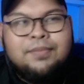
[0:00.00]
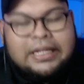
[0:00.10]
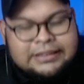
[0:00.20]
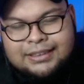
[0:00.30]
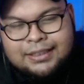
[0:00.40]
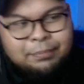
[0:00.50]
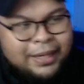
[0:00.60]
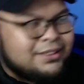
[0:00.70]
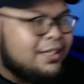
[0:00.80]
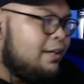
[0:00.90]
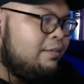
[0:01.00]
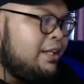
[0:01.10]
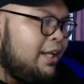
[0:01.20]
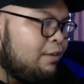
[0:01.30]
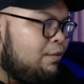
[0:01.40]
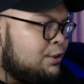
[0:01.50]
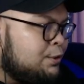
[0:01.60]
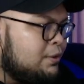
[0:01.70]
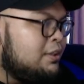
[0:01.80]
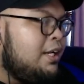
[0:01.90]
this is the best card of the deck for
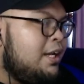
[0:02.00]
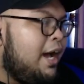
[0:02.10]
sure.